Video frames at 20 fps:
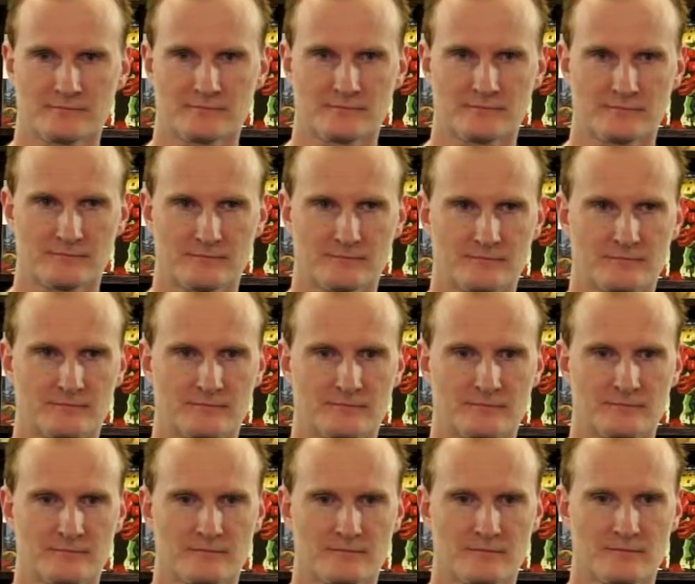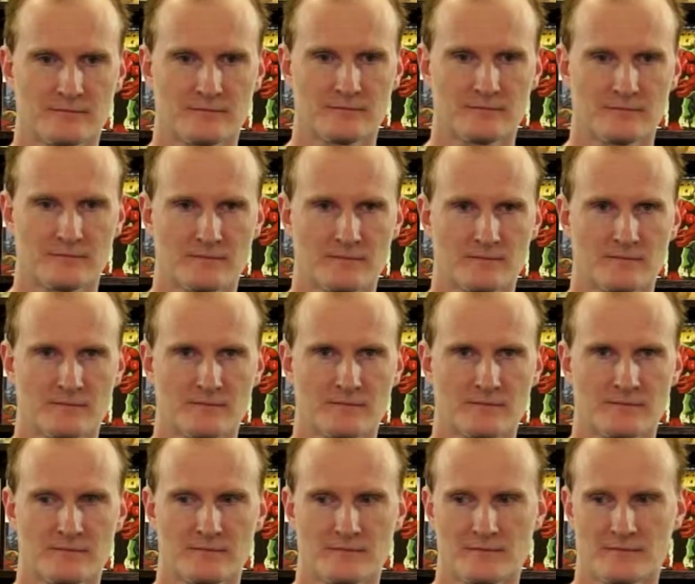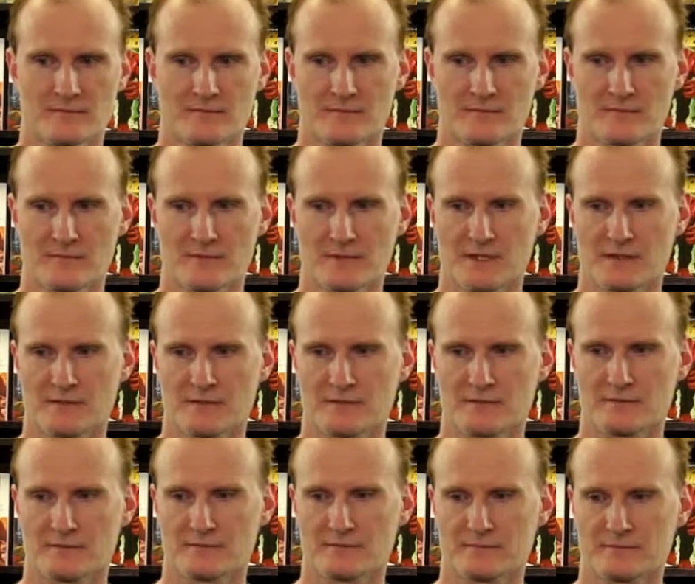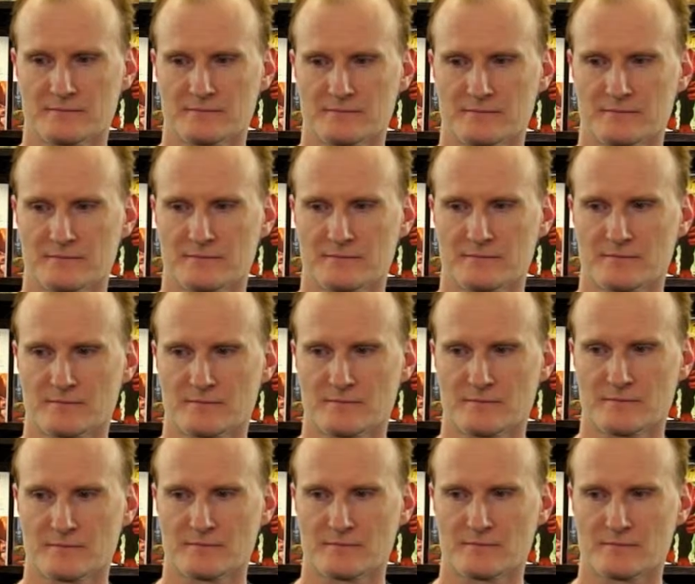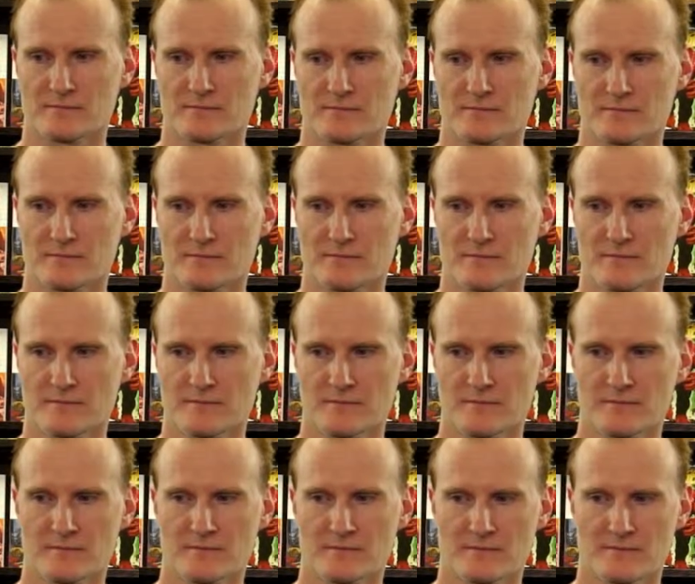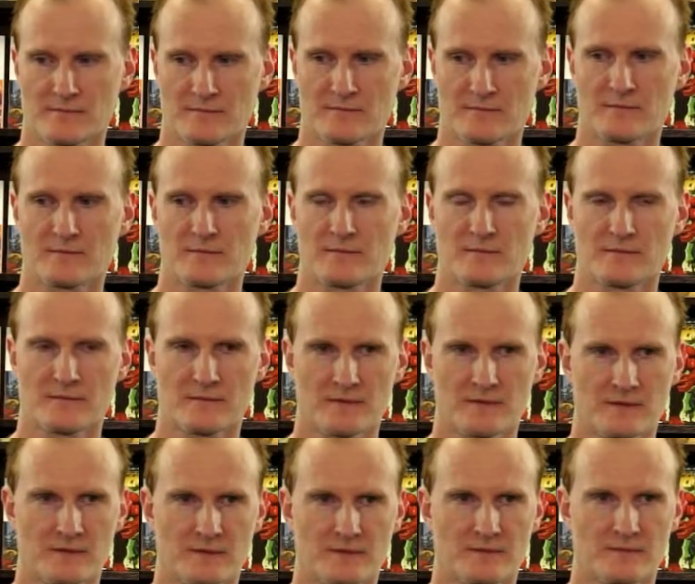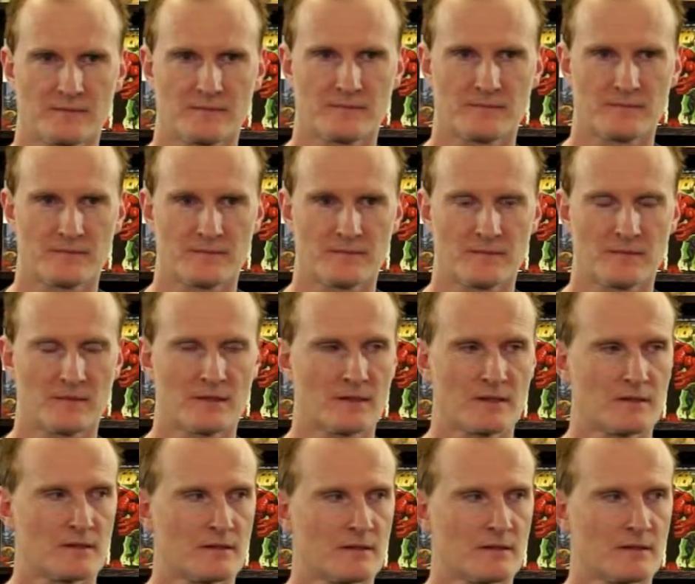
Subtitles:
[no speech]